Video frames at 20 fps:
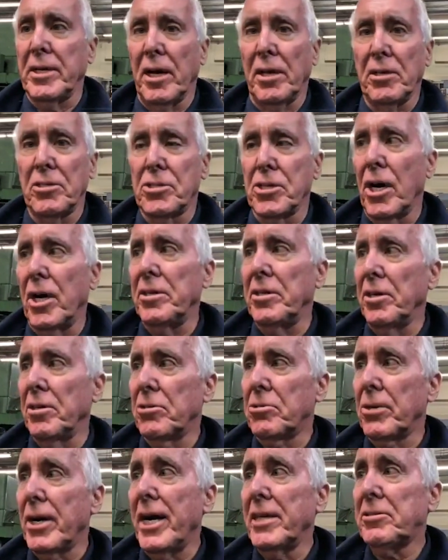Now the John Deere
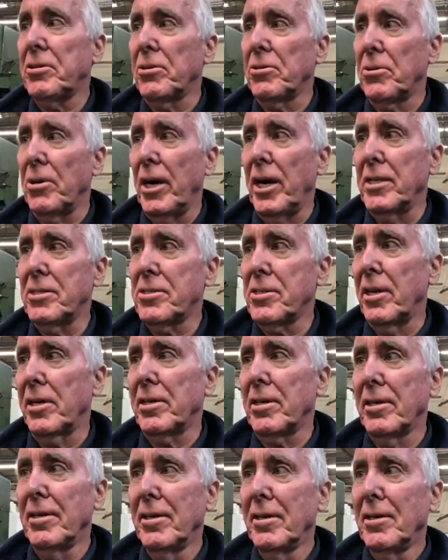tractor cranks, like
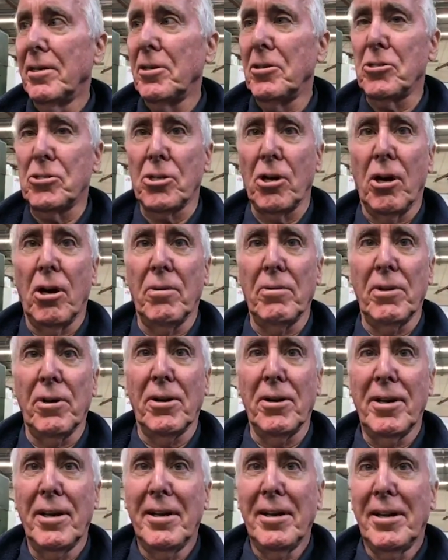you saw
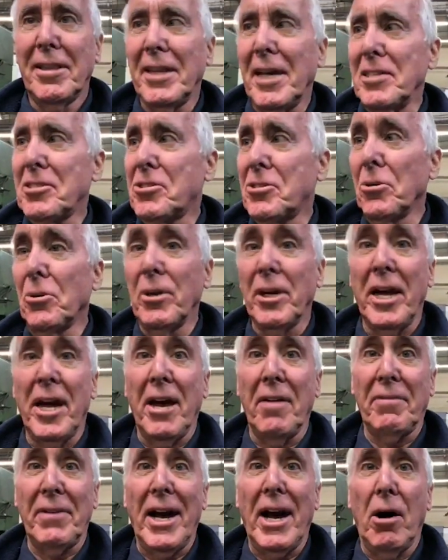there, that's 2.5
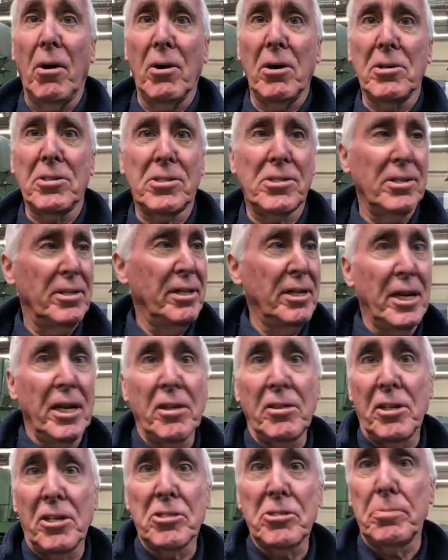hours.
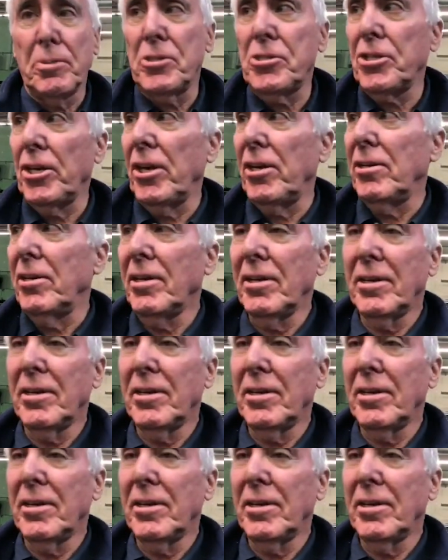in this machine.